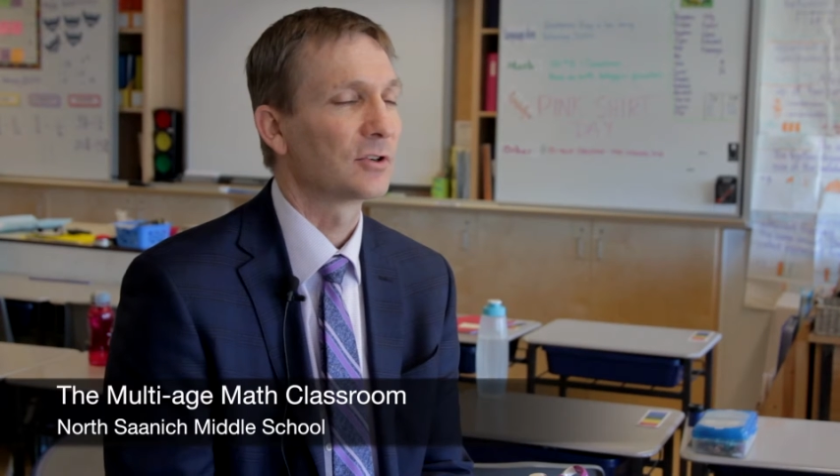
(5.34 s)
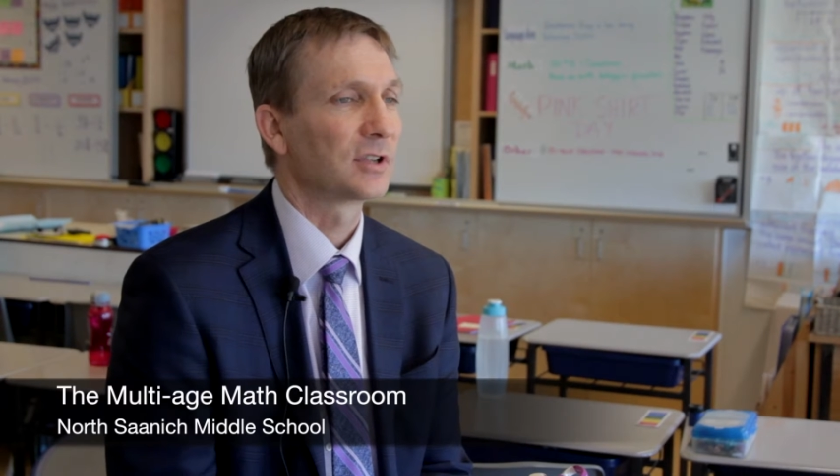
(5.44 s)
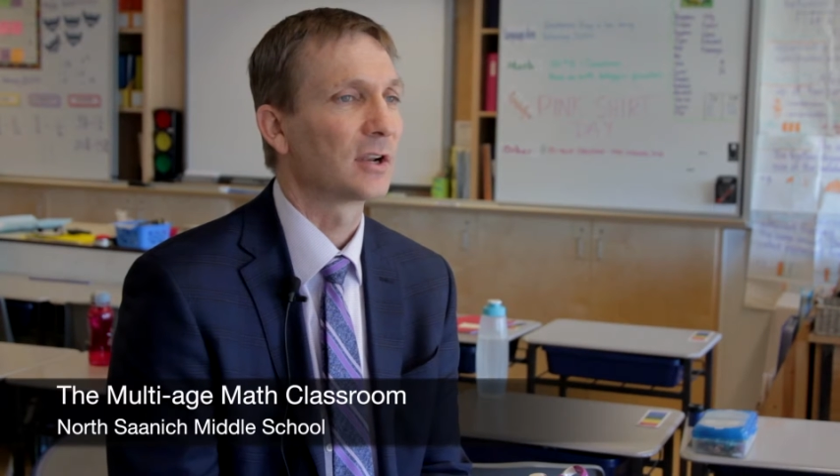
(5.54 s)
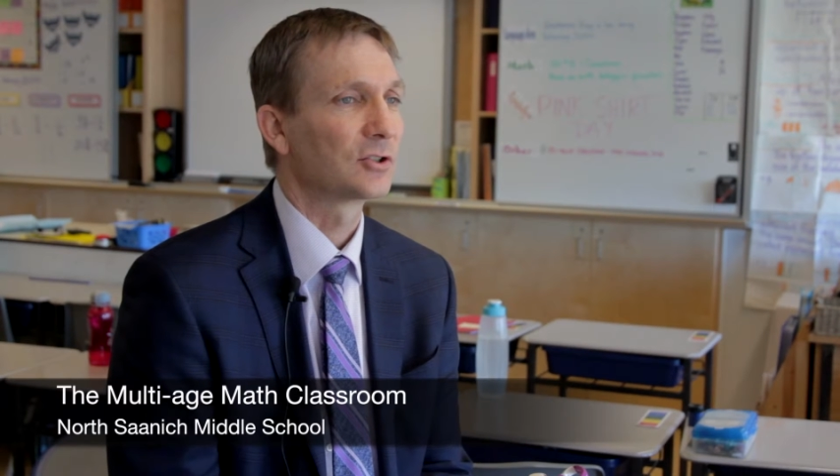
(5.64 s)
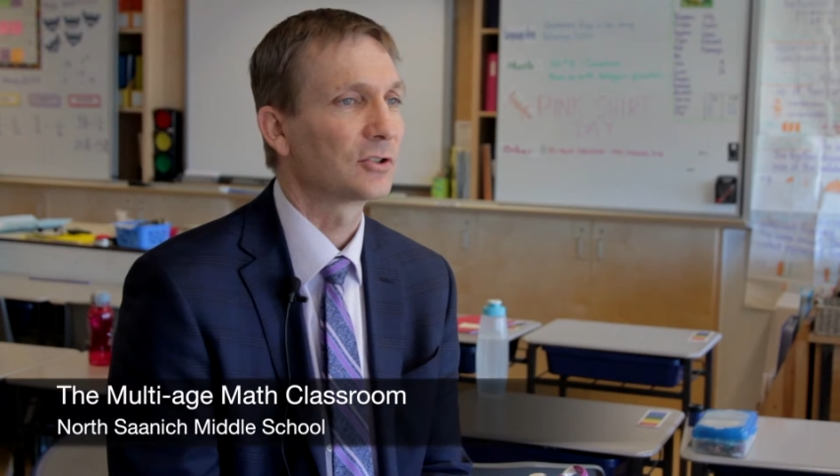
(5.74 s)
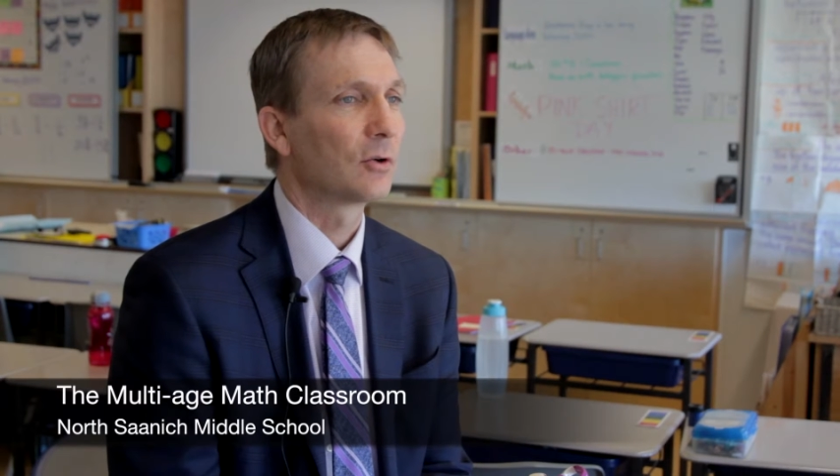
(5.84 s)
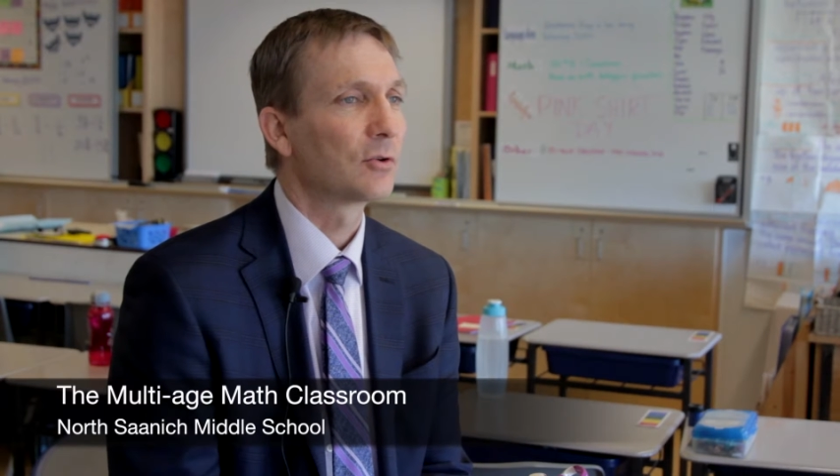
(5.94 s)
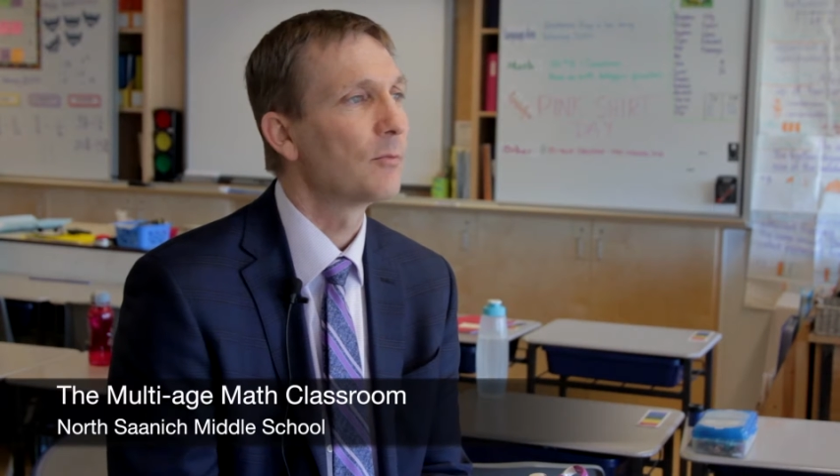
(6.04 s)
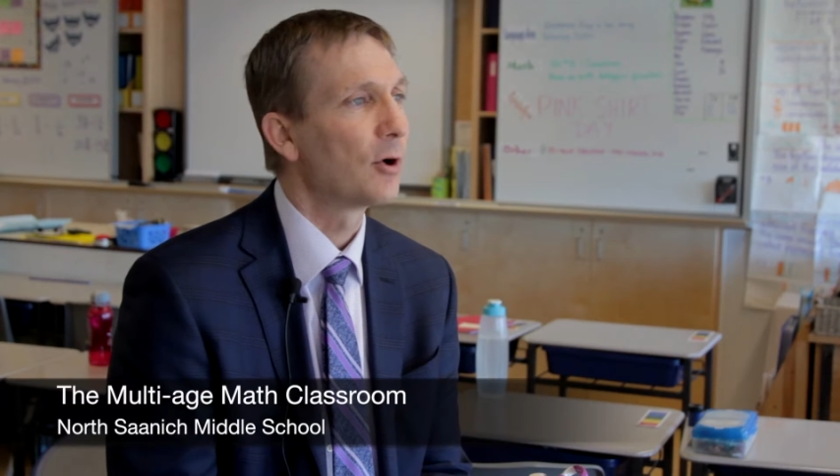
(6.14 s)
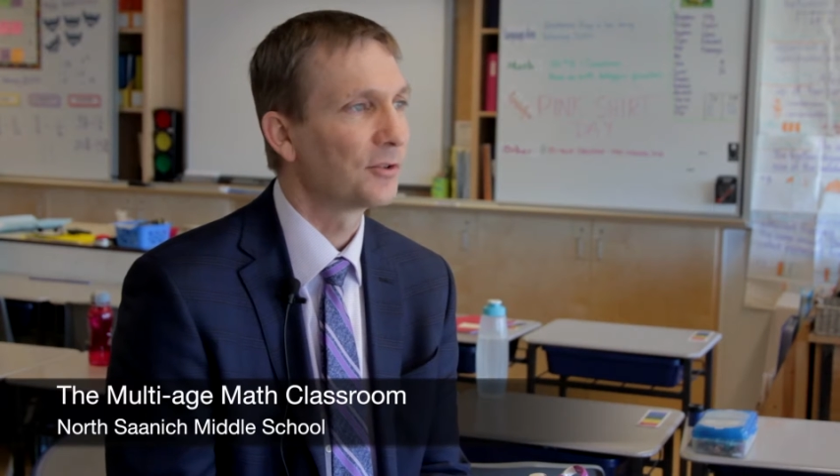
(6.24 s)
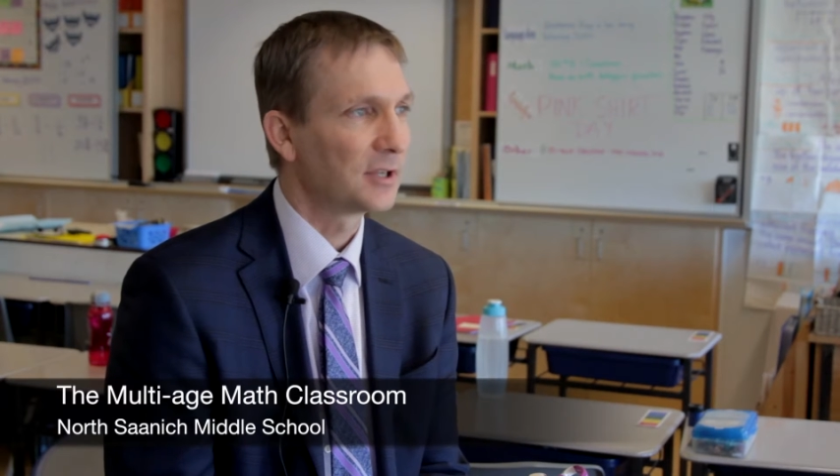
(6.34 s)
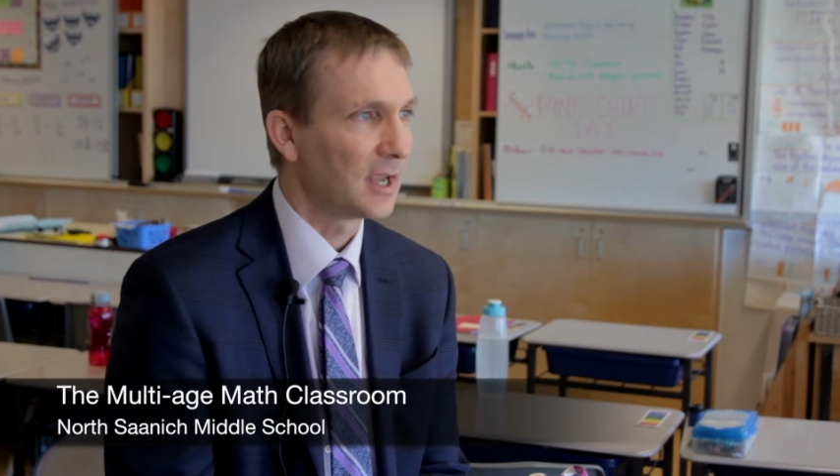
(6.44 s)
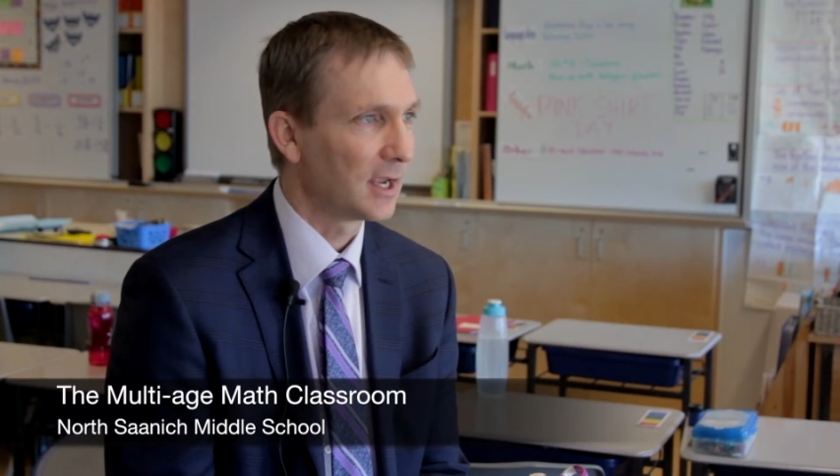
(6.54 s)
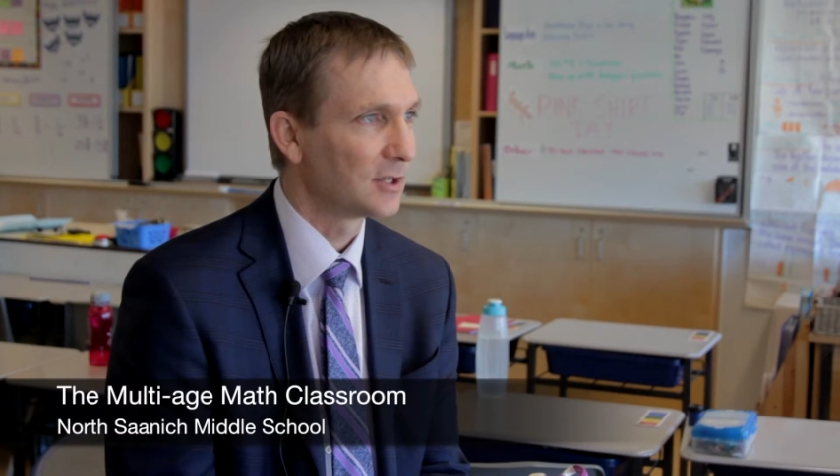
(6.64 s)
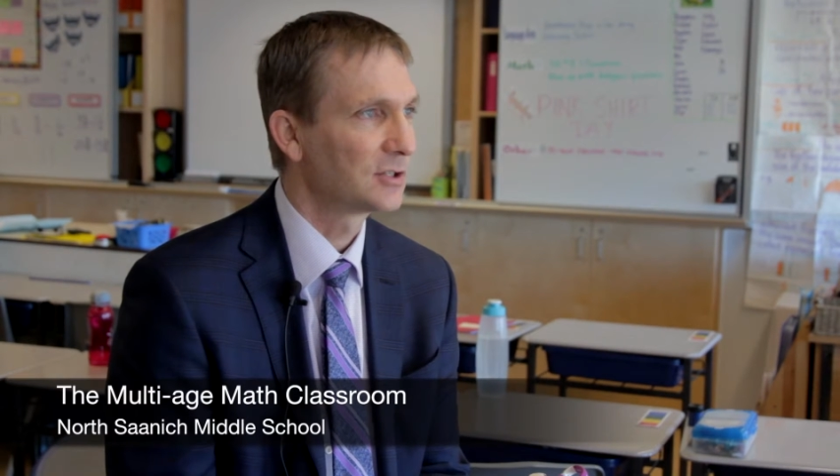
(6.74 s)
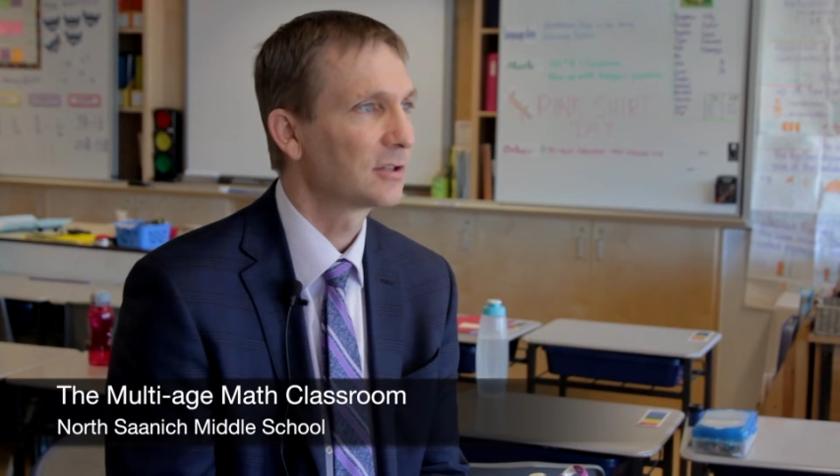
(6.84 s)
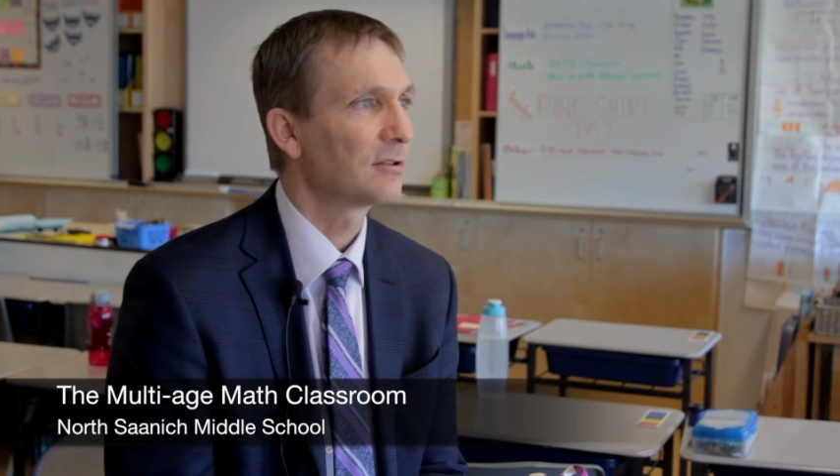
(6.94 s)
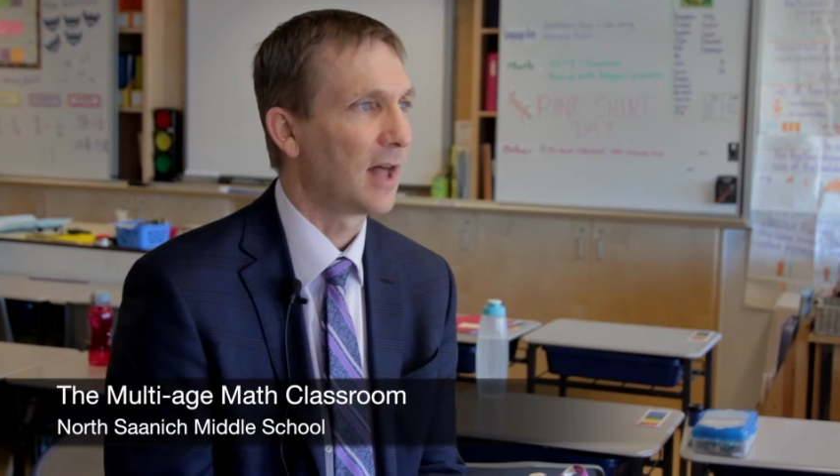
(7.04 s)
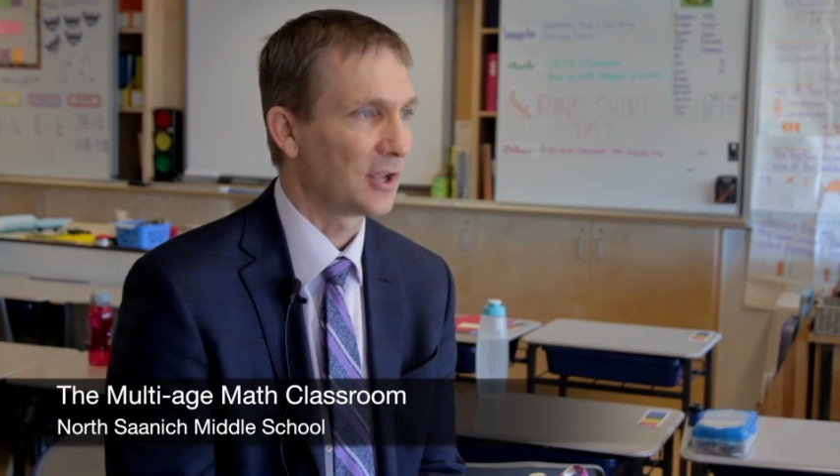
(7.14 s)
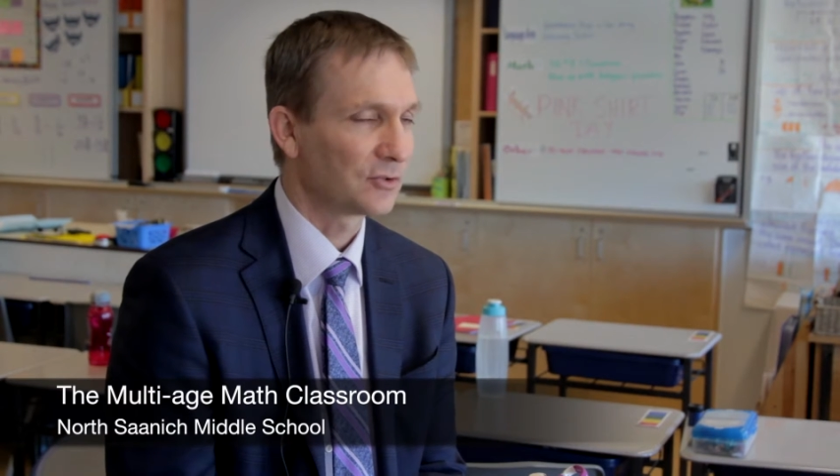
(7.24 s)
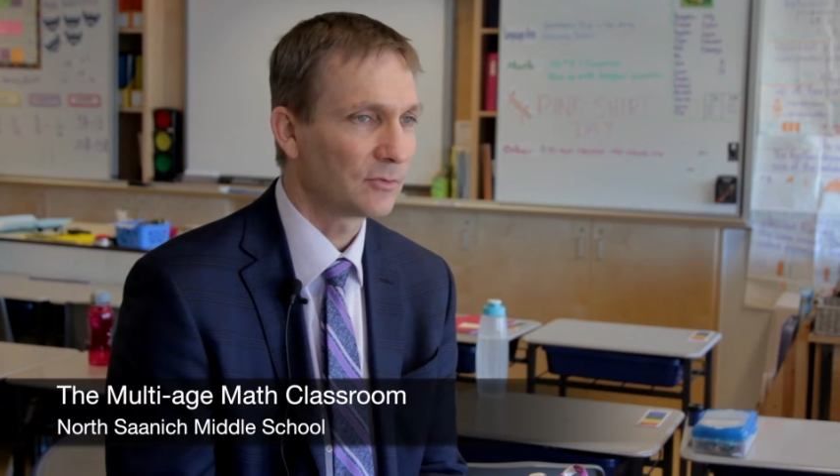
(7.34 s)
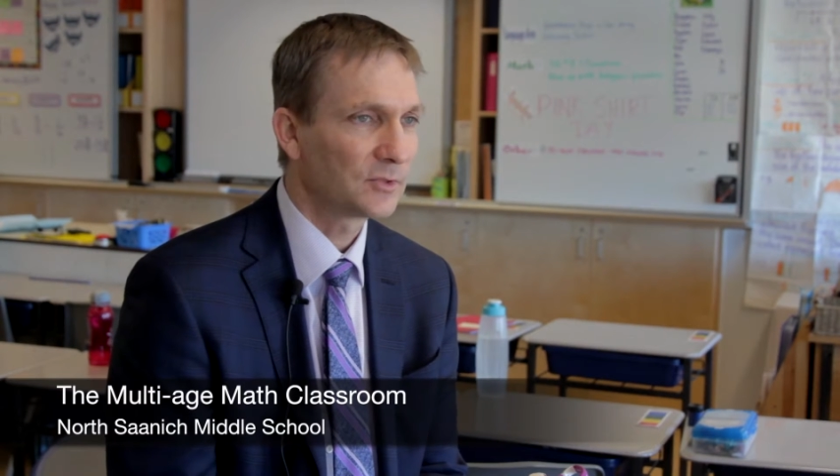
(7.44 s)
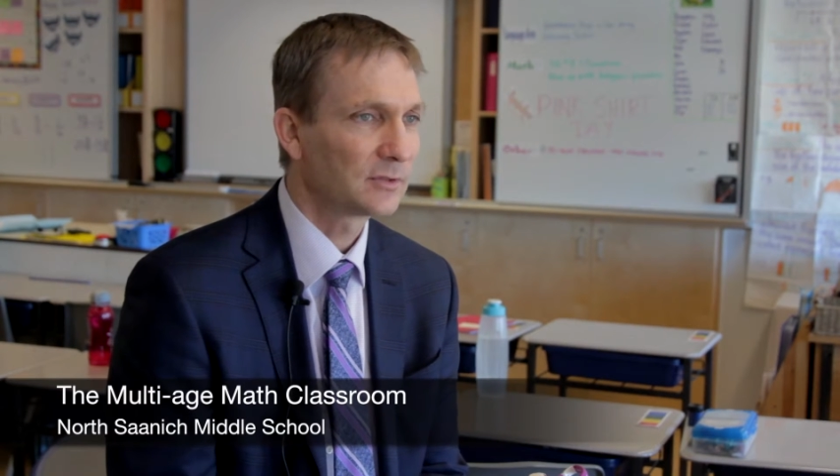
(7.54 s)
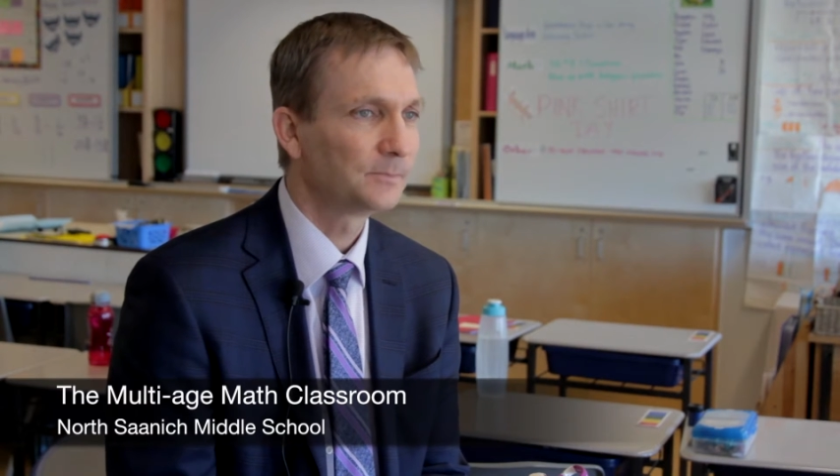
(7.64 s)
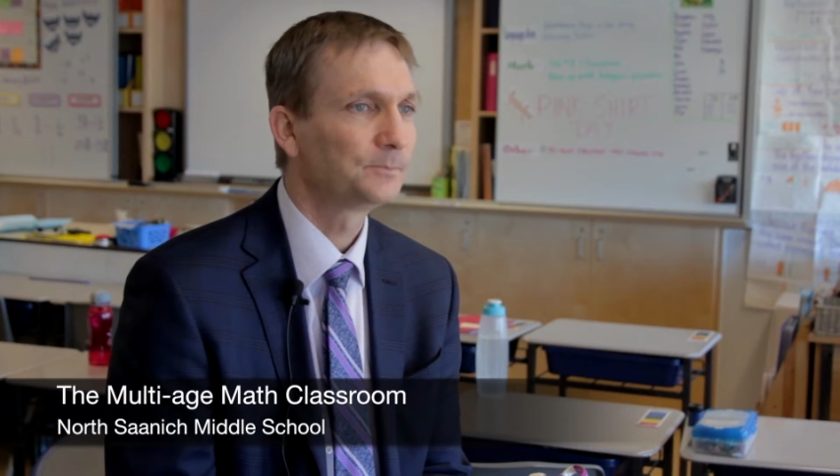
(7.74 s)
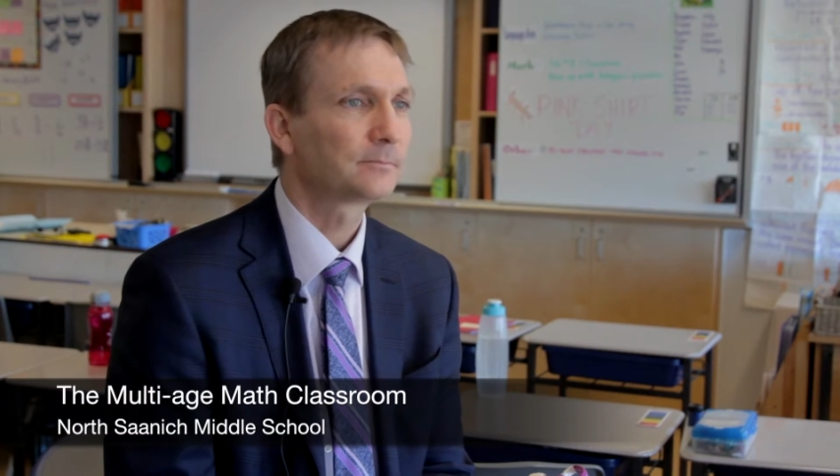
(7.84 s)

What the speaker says: North Saanich to go to multi-age classrooms.